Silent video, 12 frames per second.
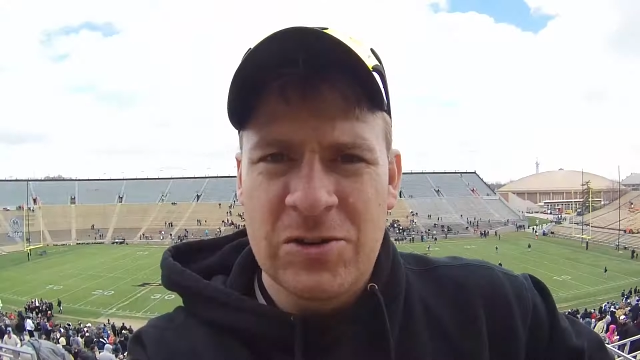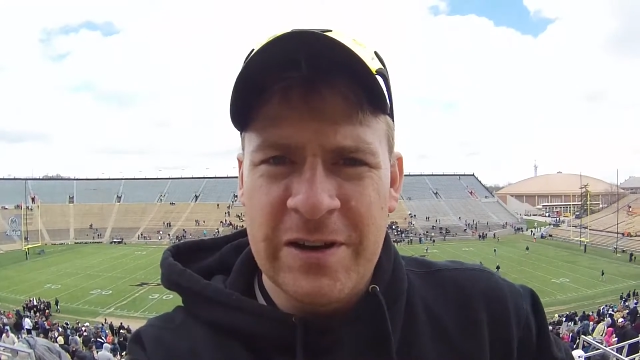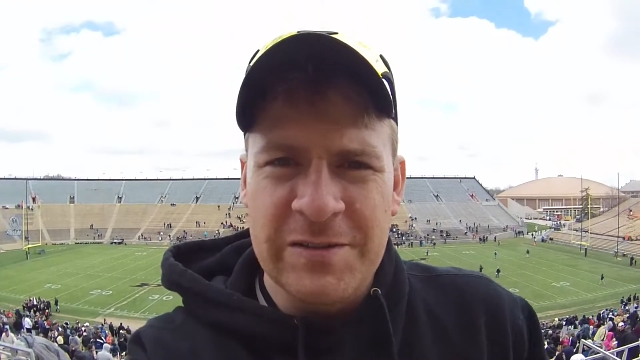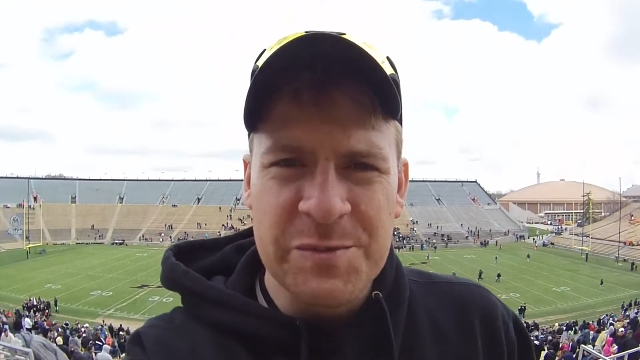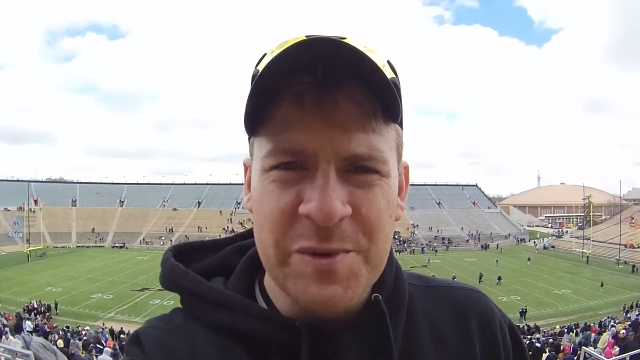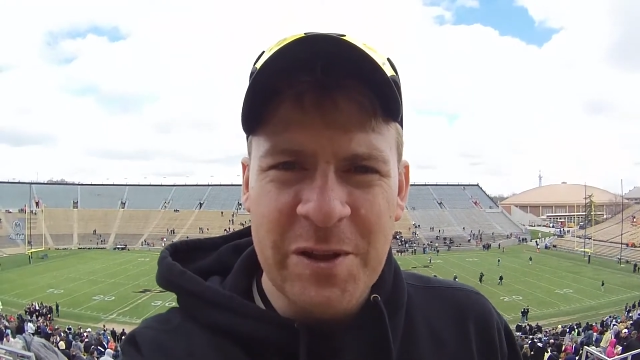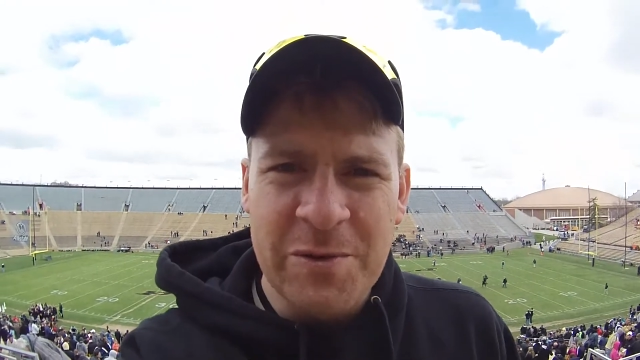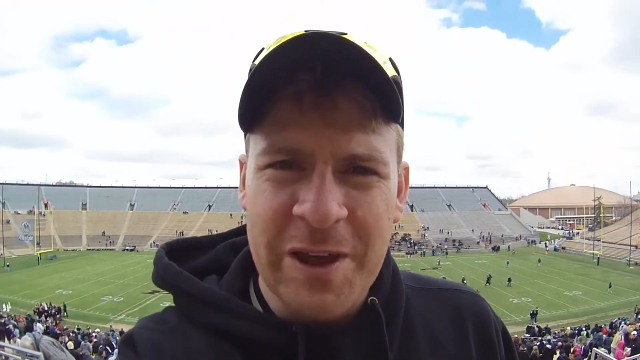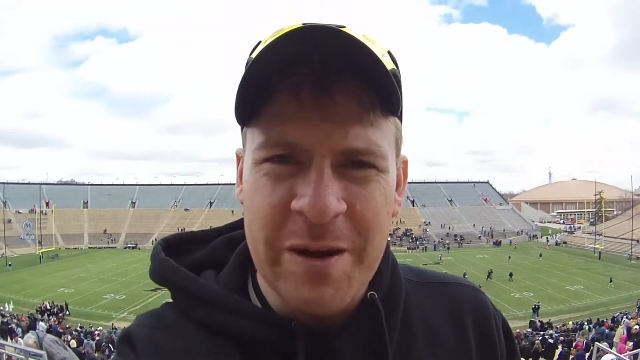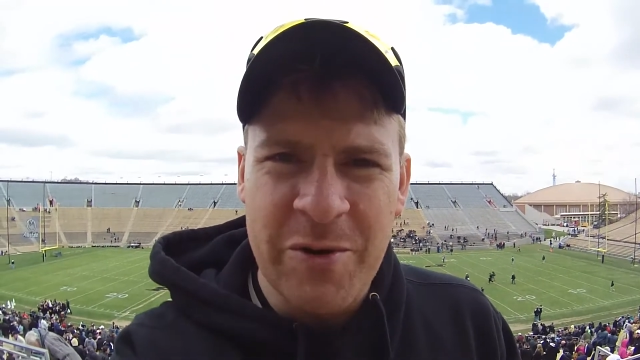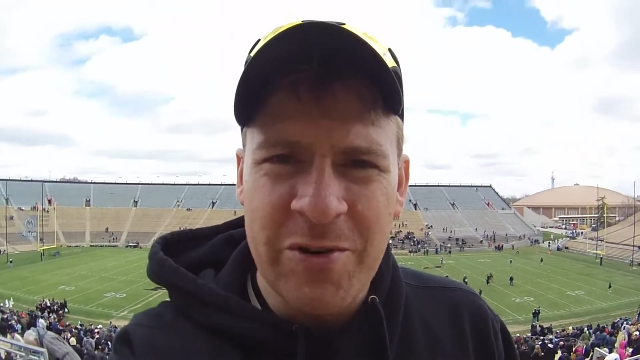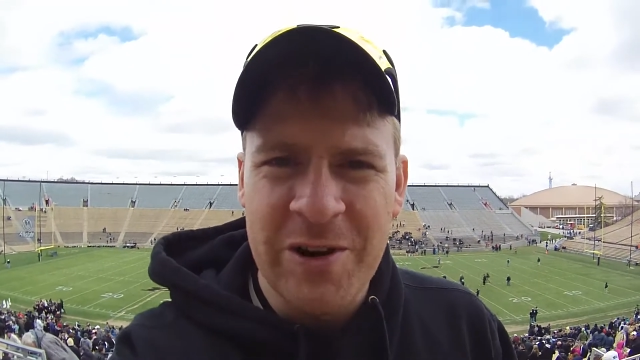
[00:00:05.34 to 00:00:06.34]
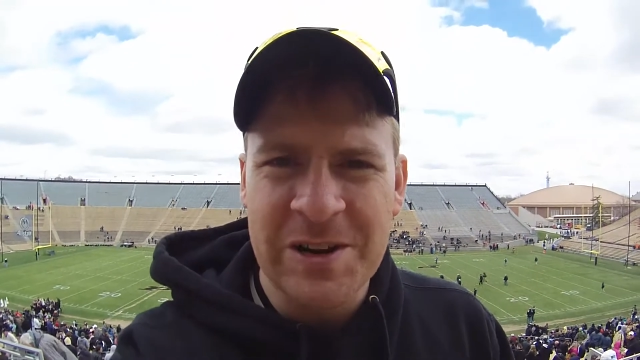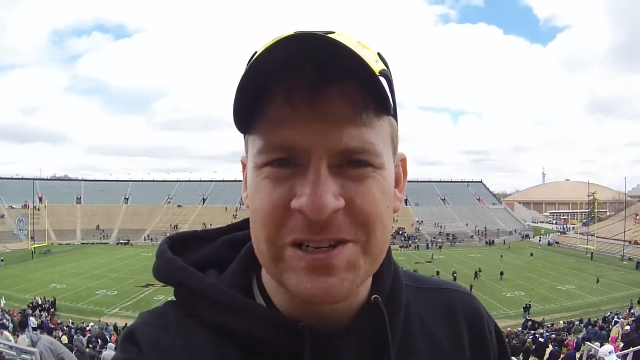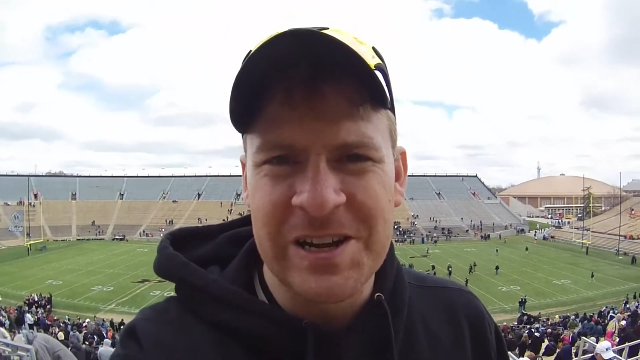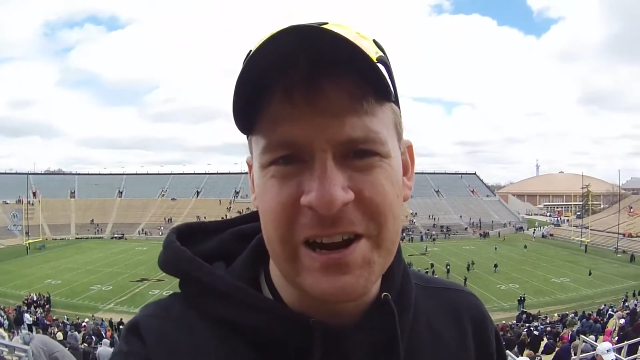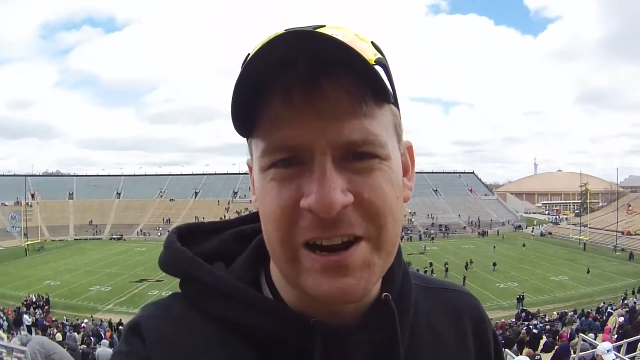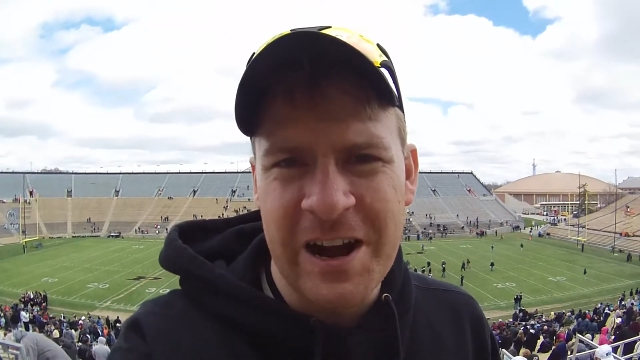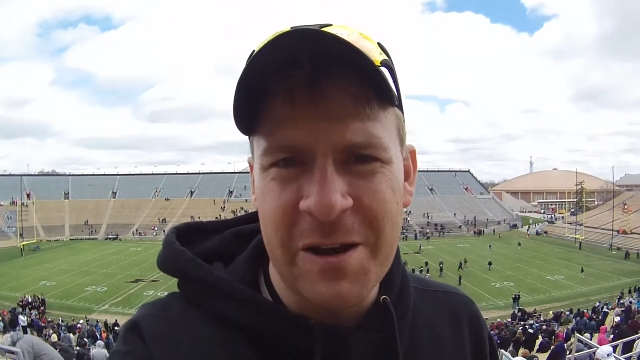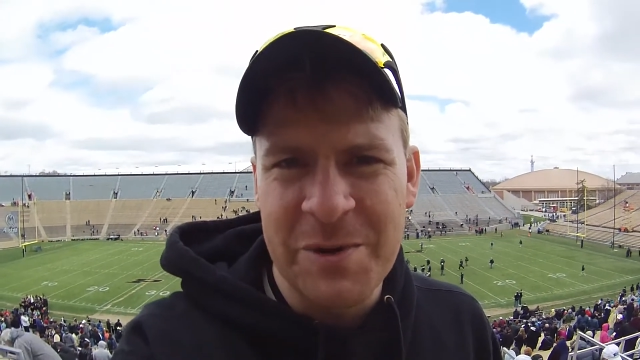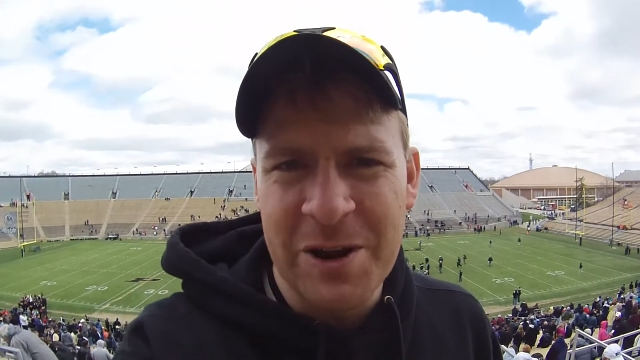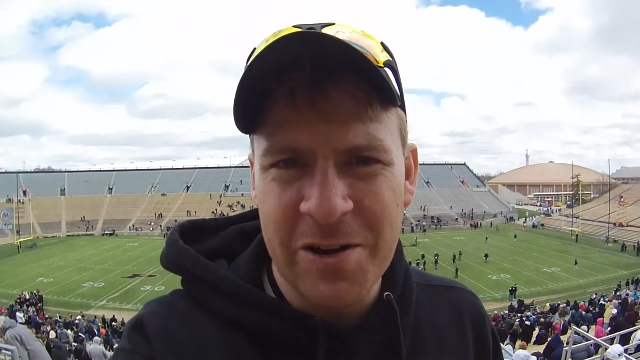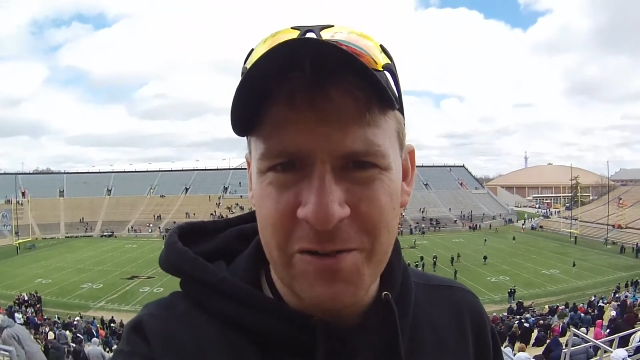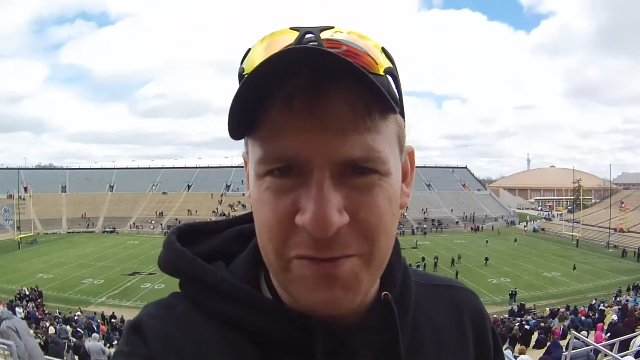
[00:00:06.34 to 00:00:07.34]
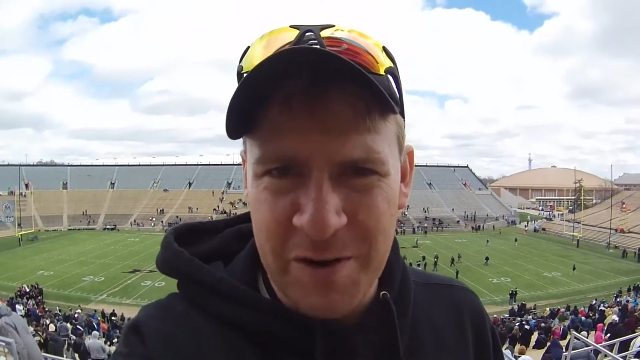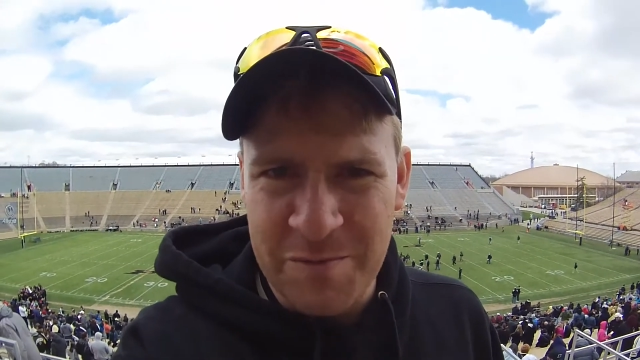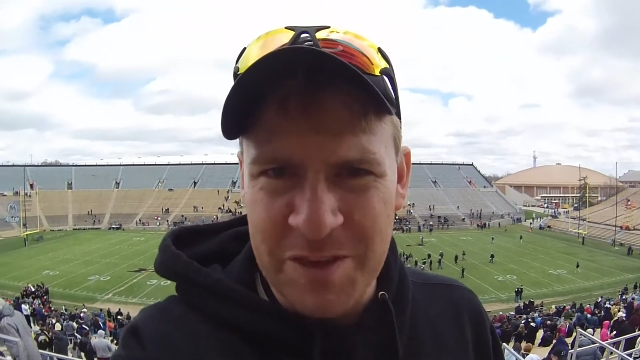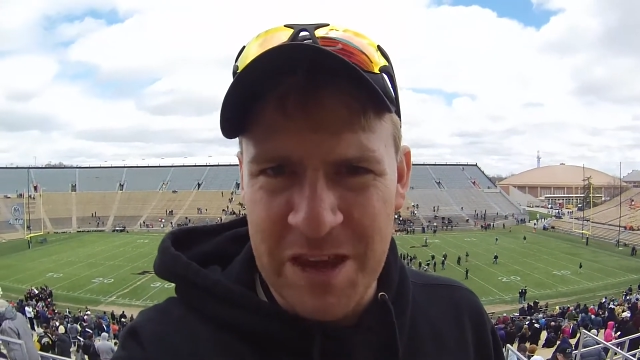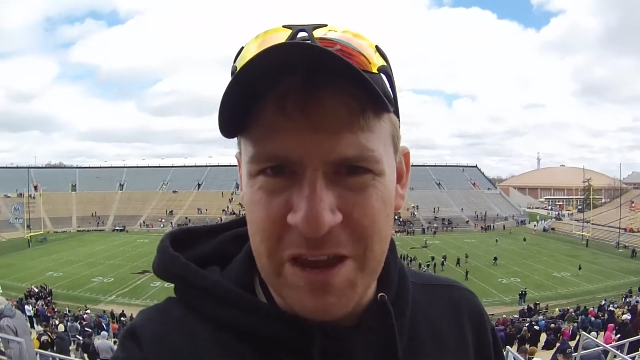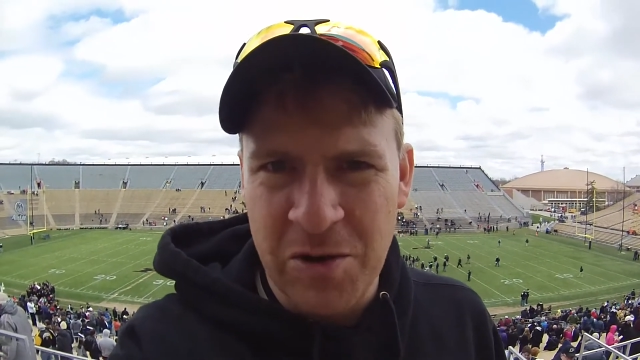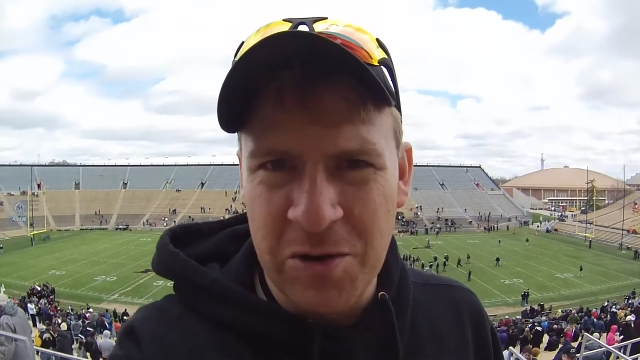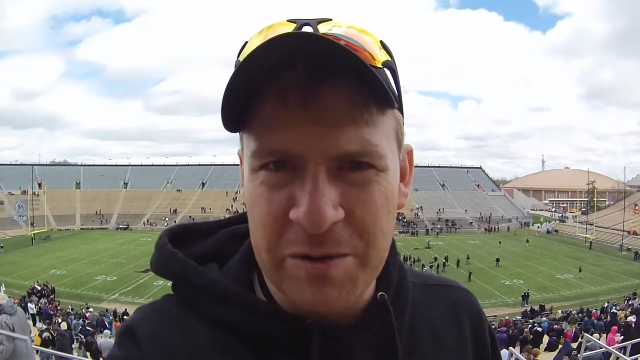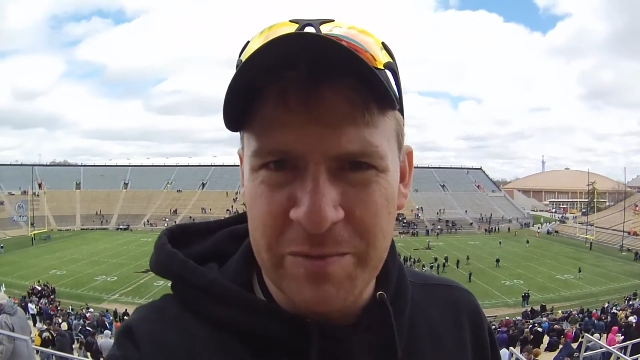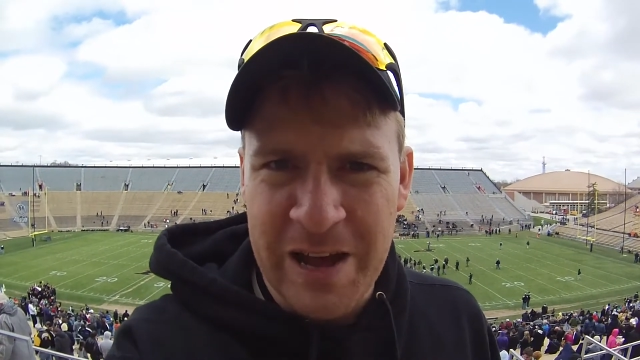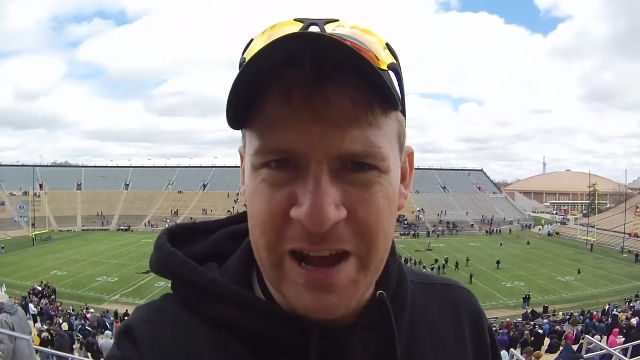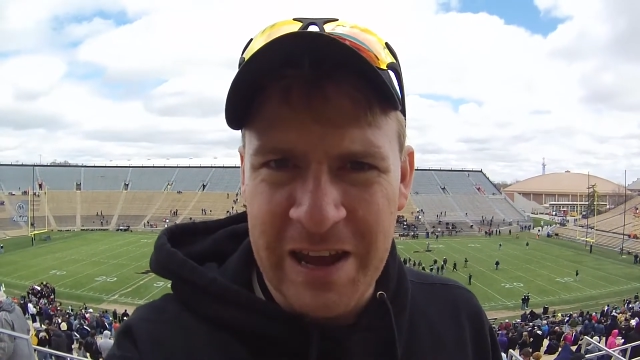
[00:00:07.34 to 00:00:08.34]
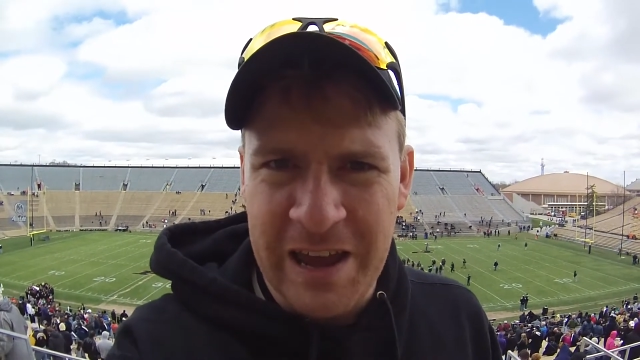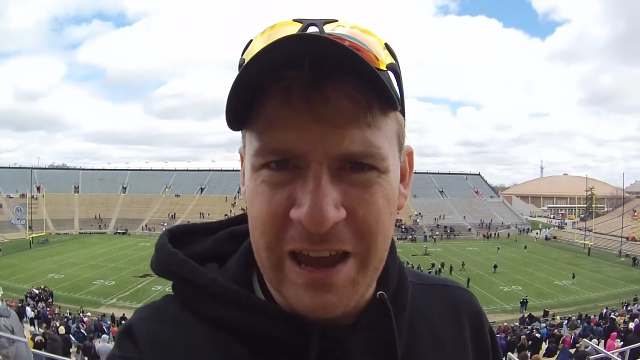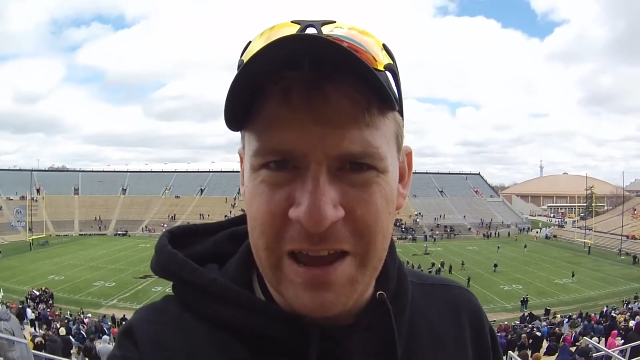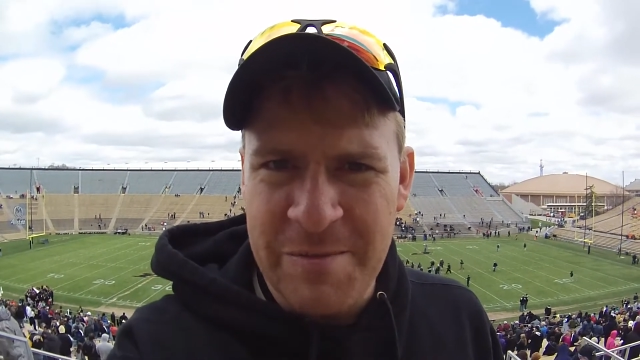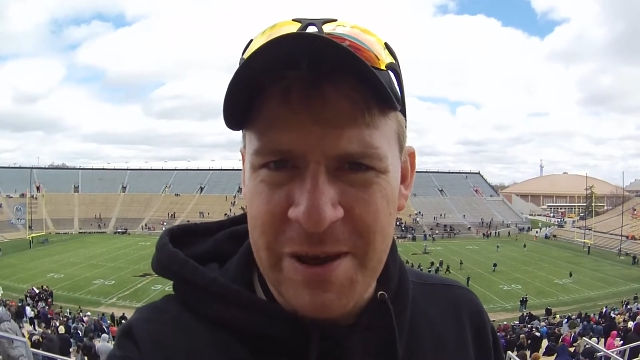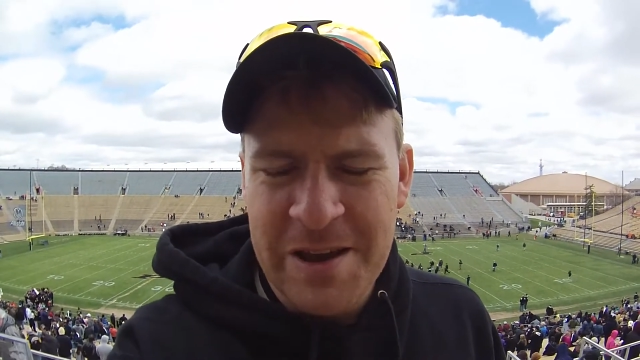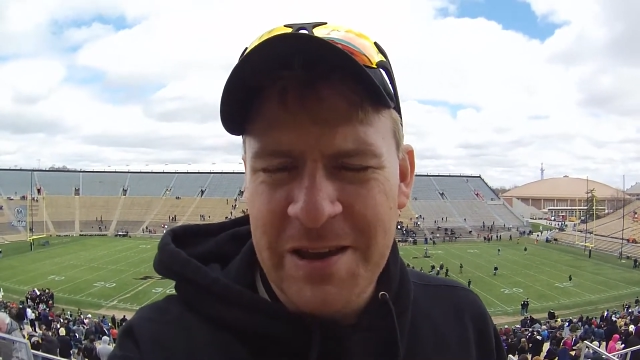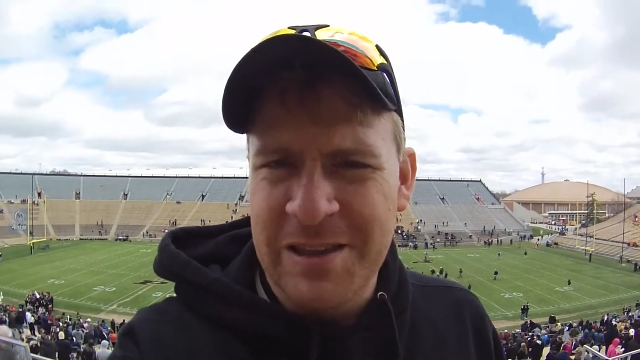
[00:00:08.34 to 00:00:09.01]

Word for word: Travis Miller with HammerandRails.com here from the Gold and Black game.